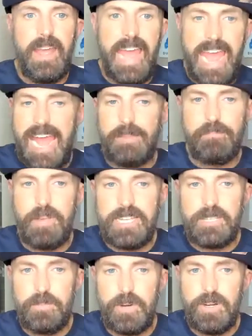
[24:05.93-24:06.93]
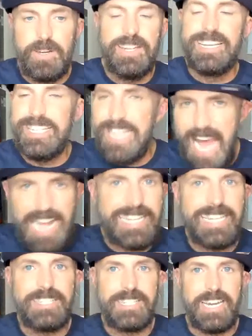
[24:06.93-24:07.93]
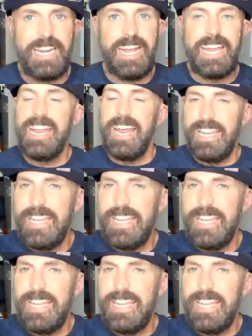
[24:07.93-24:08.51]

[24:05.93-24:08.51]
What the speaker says: At Pittsburgh, not conceding it.